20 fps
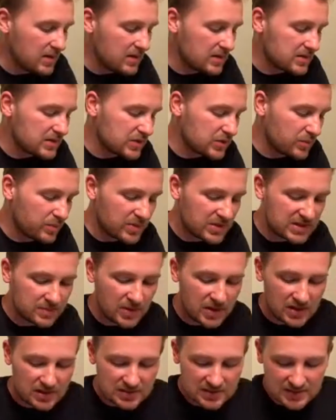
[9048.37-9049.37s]
super
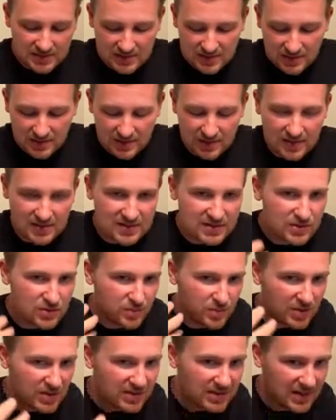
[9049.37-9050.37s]
smarts, the
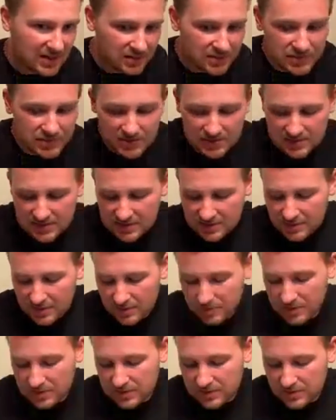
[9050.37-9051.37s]
super intelligence to be
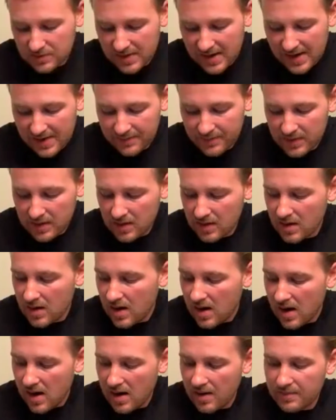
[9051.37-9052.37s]
able to do that.
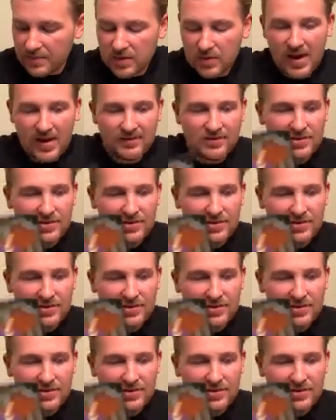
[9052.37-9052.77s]
You have